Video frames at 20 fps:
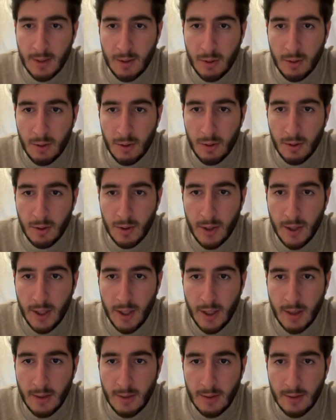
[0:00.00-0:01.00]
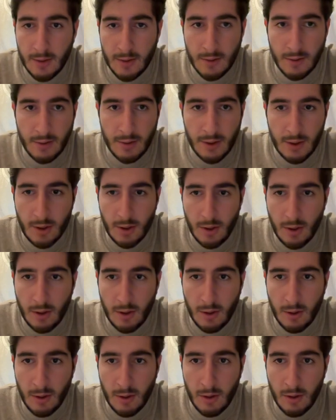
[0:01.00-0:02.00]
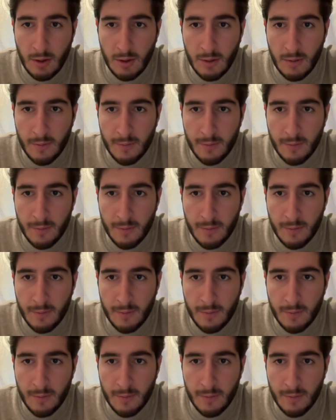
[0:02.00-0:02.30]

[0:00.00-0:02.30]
coordinate 0